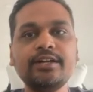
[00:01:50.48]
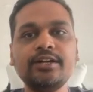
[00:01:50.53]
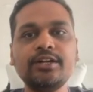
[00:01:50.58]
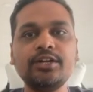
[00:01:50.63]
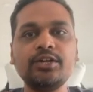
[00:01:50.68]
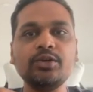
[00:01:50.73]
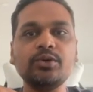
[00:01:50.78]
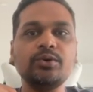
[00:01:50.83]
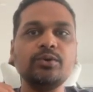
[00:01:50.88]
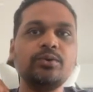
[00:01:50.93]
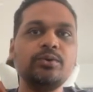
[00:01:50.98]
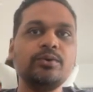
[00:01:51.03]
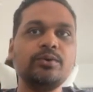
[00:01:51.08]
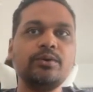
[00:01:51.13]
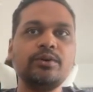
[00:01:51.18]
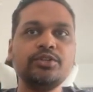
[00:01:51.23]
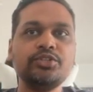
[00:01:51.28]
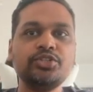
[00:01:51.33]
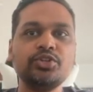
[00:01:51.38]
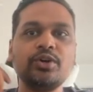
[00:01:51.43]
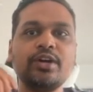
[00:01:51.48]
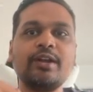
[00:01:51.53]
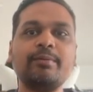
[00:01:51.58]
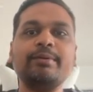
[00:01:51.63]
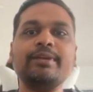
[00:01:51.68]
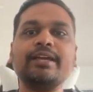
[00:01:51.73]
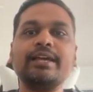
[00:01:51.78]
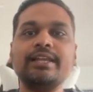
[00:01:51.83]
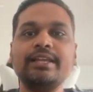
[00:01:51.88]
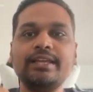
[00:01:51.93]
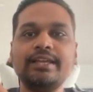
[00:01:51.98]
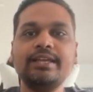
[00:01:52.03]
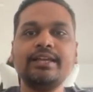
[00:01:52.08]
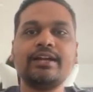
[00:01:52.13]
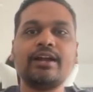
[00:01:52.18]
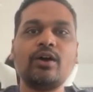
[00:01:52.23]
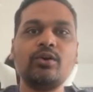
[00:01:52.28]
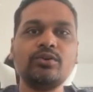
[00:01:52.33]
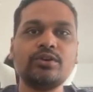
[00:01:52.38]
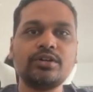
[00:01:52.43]
to geographically
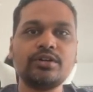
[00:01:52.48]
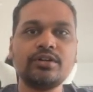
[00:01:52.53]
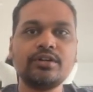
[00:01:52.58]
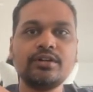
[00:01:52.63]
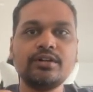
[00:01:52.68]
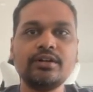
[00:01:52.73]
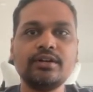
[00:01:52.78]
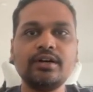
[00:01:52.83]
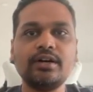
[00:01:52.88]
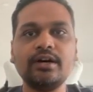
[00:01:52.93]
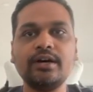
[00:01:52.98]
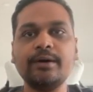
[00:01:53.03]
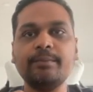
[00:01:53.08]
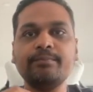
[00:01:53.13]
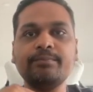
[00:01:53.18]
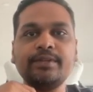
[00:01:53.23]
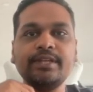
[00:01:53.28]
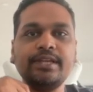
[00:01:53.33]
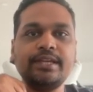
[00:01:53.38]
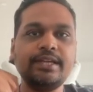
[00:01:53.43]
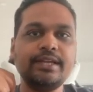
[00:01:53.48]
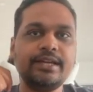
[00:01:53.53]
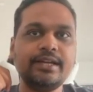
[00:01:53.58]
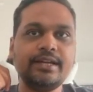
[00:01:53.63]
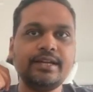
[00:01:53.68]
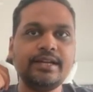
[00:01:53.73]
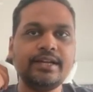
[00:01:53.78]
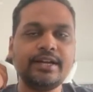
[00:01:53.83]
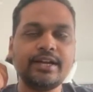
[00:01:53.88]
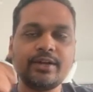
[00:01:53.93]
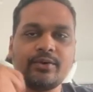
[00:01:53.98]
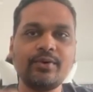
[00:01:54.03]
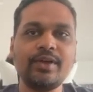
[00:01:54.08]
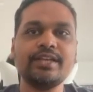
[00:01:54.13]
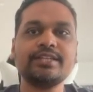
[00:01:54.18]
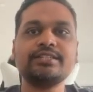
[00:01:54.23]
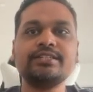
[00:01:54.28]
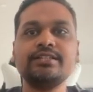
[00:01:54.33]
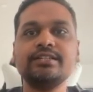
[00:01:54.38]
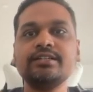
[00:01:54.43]
route um, the
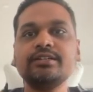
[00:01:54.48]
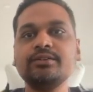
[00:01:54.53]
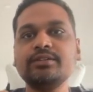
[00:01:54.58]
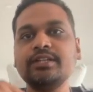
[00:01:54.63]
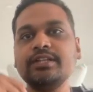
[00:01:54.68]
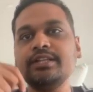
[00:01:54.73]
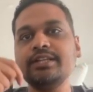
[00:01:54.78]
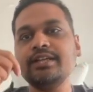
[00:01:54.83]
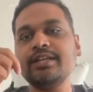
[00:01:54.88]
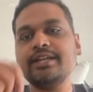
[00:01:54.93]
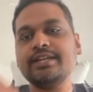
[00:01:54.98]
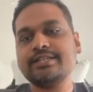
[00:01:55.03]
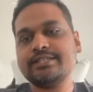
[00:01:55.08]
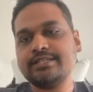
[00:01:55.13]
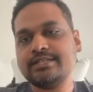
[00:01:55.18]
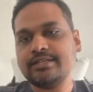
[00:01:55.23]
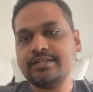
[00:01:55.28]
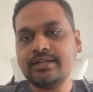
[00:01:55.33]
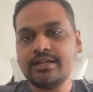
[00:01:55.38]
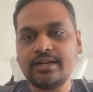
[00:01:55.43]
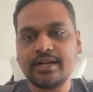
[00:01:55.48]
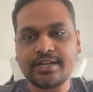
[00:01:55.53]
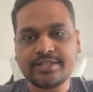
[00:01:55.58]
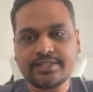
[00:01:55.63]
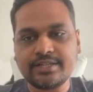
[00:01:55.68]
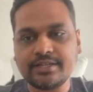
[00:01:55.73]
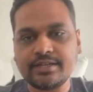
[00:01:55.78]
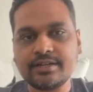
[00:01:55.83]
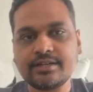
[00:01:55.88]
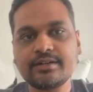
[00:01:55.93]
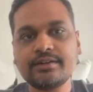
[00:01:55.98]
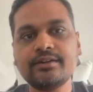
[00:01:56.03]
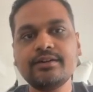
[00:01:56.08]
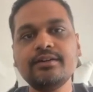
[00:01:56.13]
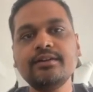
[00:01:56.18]
request to the nearest data center.